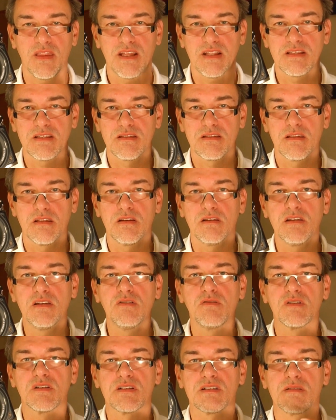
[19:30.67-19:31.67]
That's the
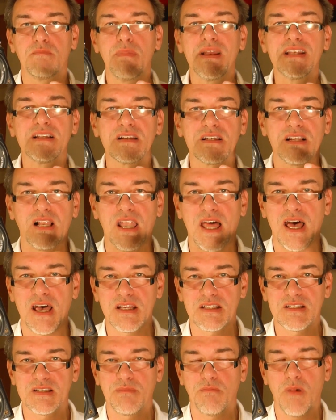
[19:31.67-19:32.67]
newest
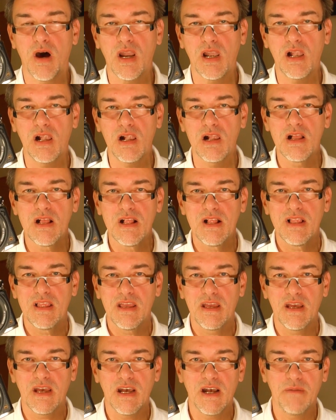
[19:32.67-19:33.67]
mid-class model
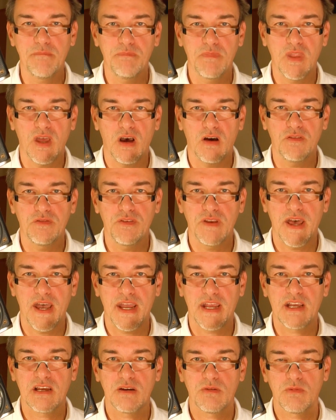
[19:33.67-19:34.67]
of
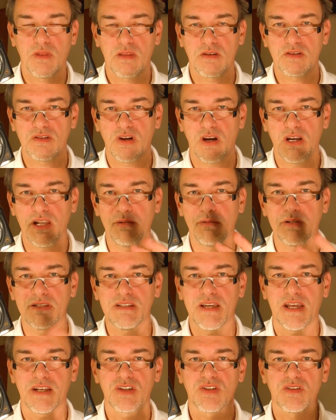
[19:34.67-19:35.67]
Nikon, with a turnable
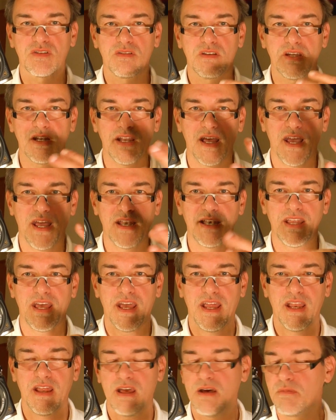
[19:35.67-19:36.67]
touchscreen and
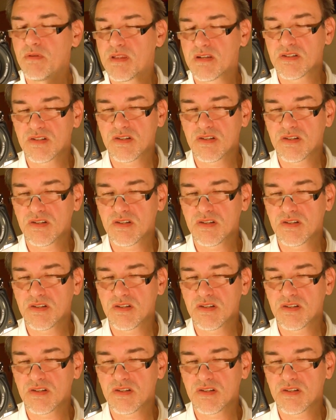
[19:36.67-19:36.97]
with a